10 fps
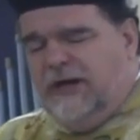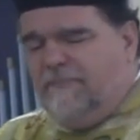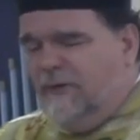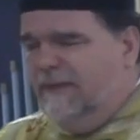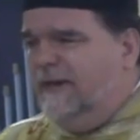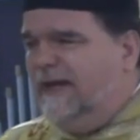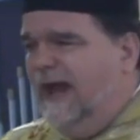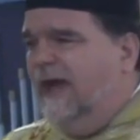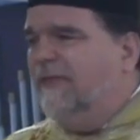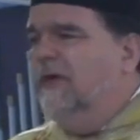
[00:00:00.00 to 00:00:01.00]
to put him to
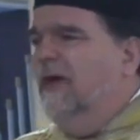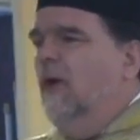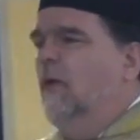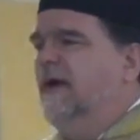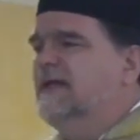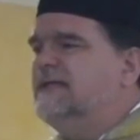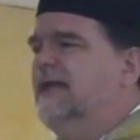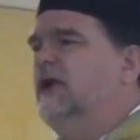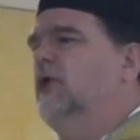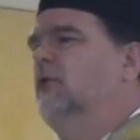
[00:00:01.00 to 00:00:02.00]
death. What does
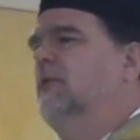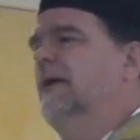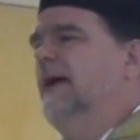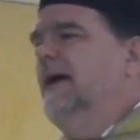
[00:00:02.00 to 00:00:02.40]
he do?